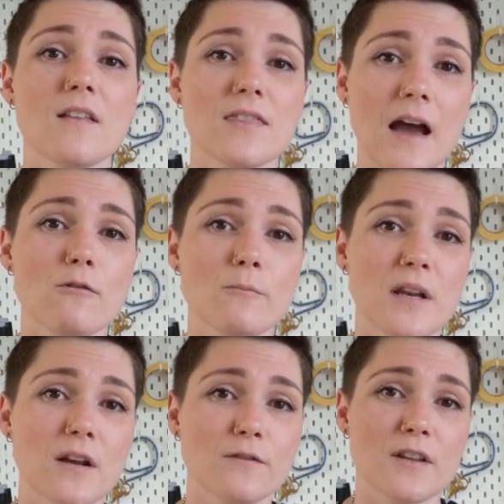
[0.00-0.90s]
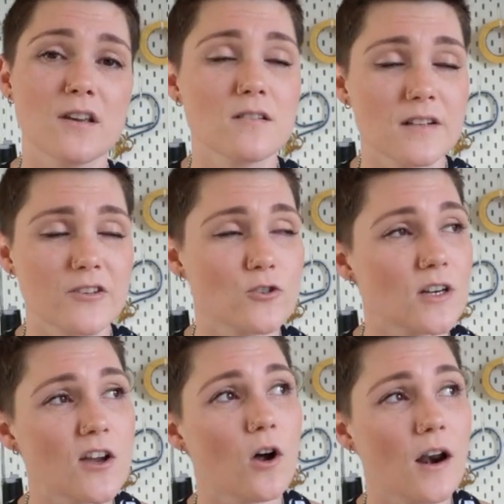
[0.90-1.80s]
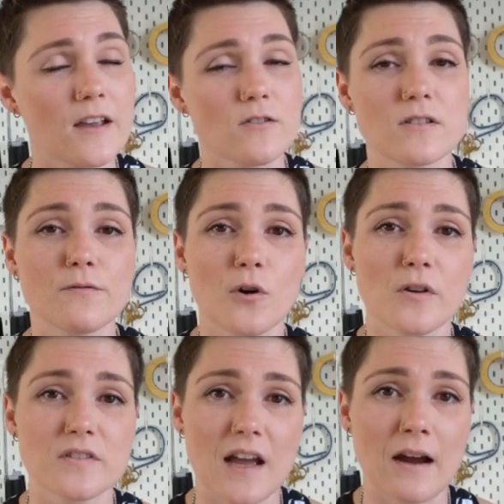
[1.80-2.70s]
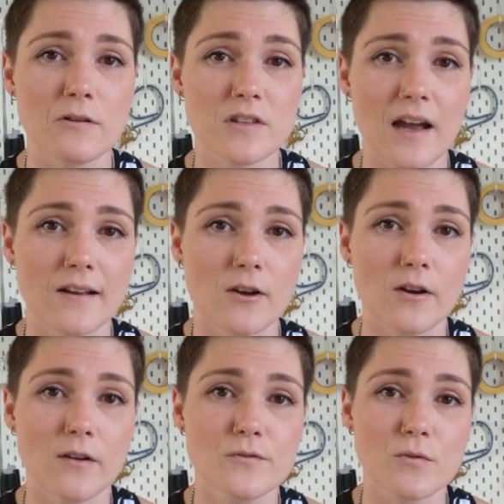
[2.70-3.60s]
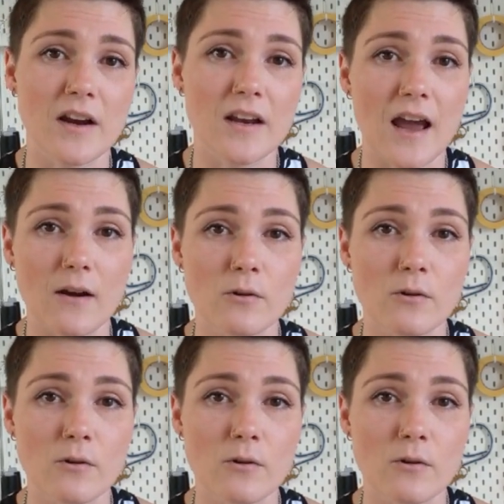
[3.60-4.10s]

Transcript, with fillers: that would be lovely because literally all I use it for is the outside curves right now,